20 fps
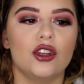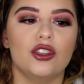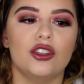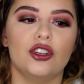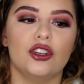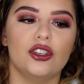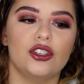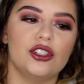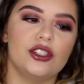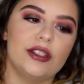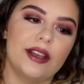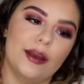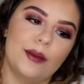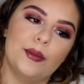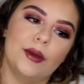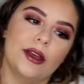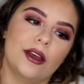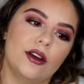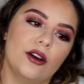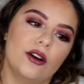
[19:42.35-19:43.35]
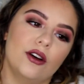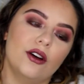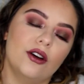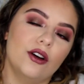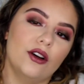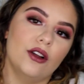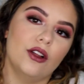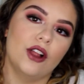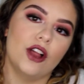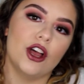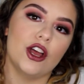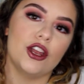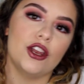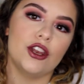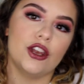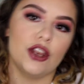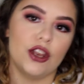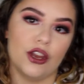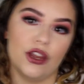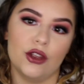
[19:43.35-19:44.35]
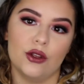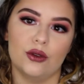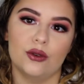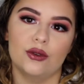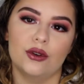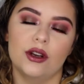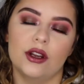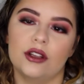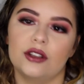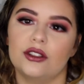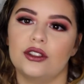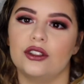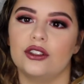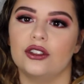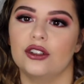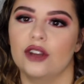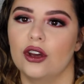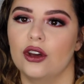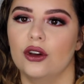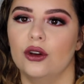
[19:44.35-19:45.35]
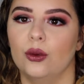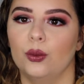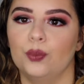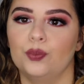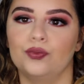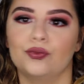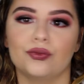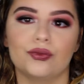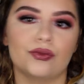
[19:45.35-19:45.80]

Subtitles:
your typical nude, so